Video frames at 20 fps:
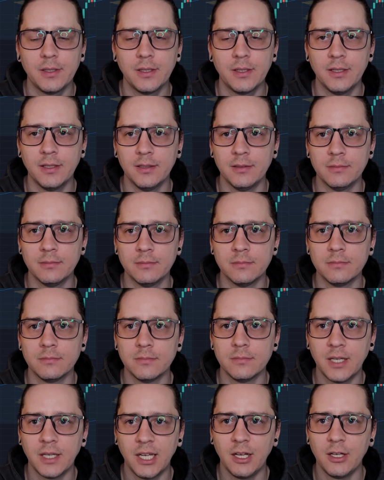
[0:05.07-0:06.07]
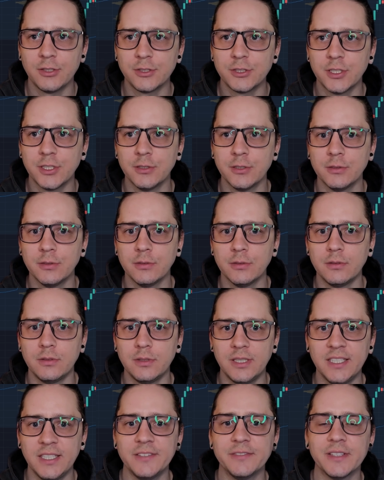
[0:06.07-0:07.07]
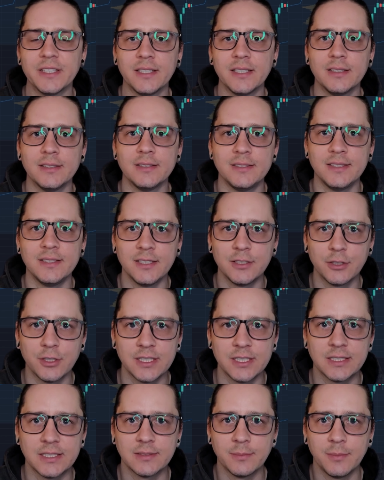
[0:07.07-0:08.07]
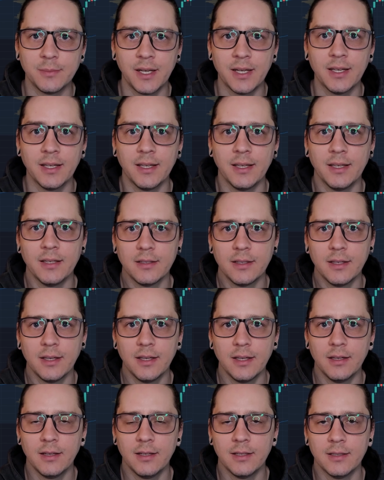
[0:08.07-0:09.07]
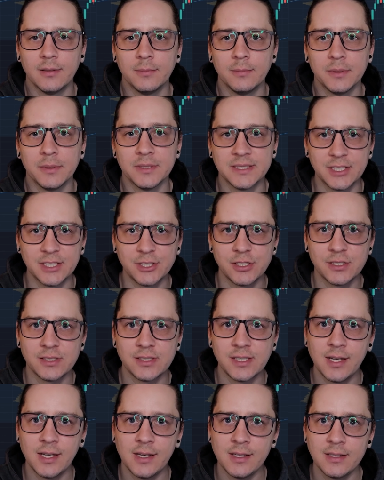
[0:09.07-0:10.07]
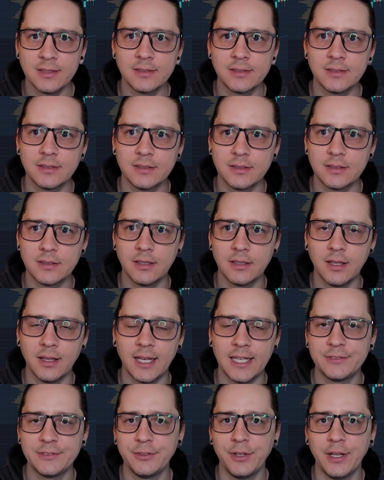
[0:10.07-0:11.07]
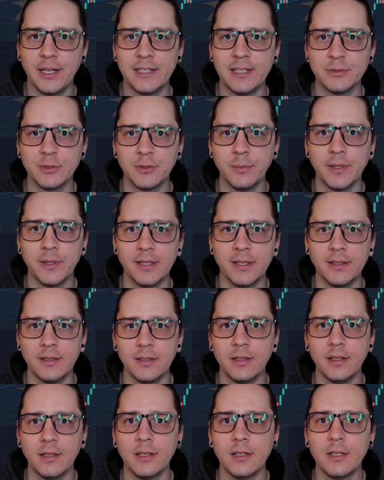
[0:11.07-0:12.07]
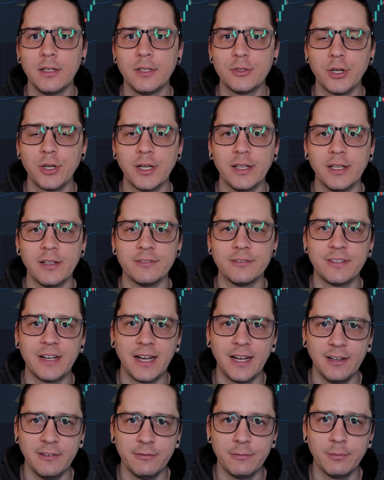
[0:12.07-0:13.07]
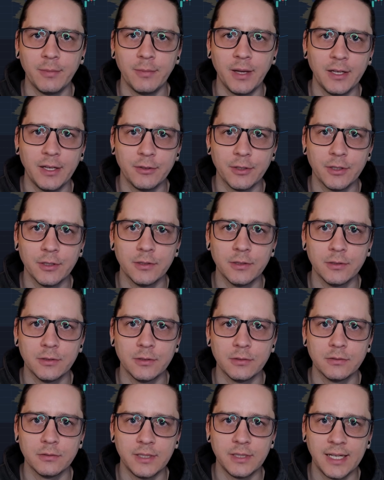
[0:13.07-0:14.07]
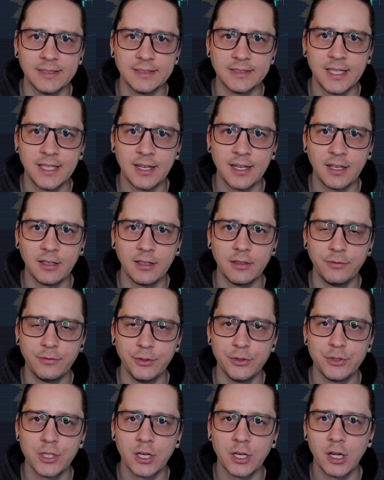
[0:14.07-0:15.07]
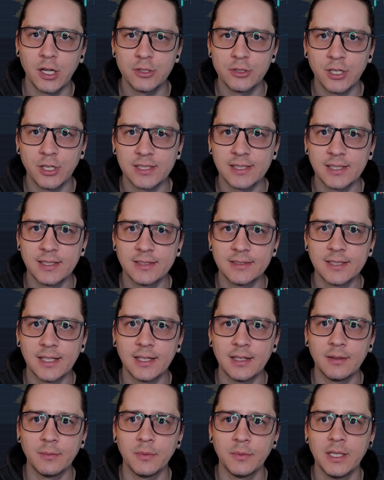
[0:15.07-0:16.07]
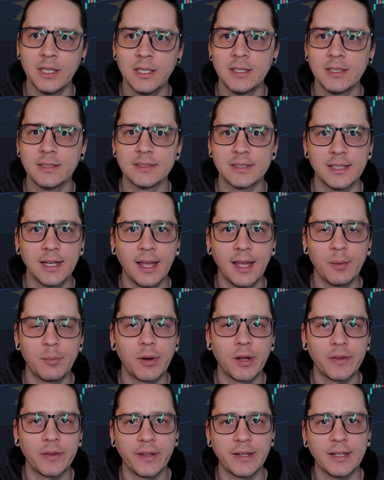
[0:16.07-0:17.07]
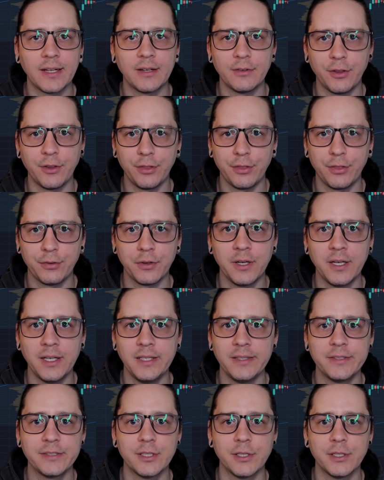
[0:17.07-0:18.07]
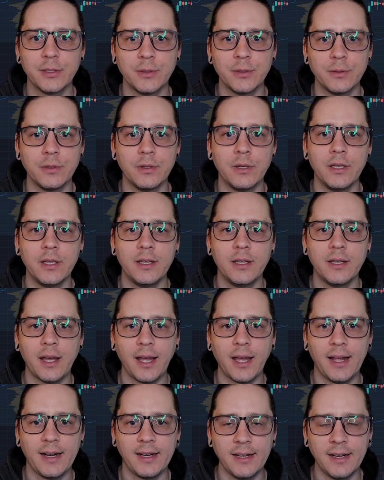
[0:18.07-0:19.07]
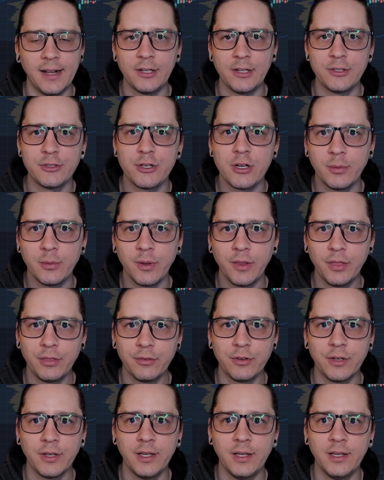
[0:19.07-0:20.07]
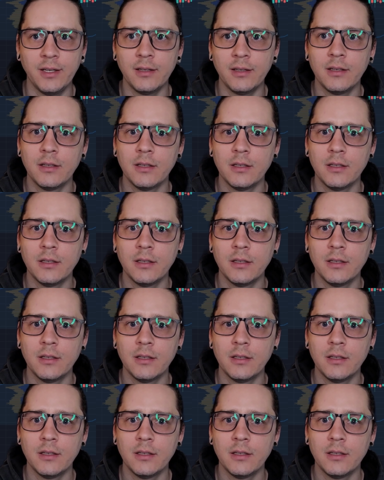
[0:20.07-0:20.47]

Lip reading: I also even decreased my position size. The last few days we've been trading 5 micro nasdaq future contracts at a time. Today I brought that down to 3, so I had an entry with 3,